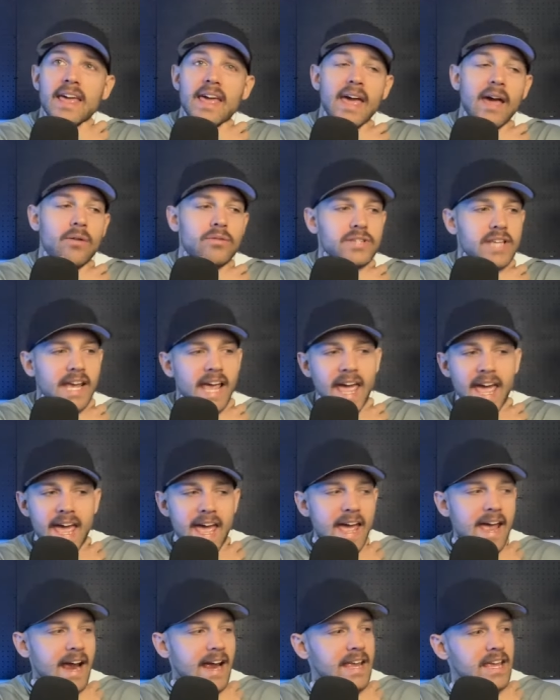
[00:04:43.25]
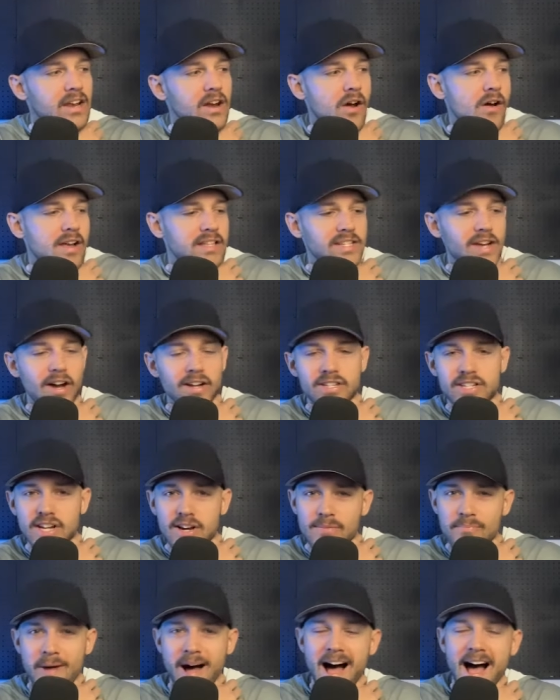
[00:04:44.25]
and was like, hey, you know, I talked to your
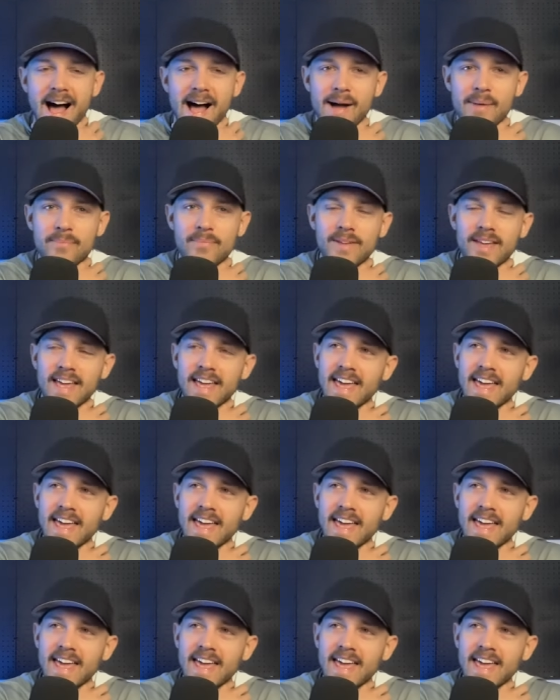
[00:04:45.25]
mom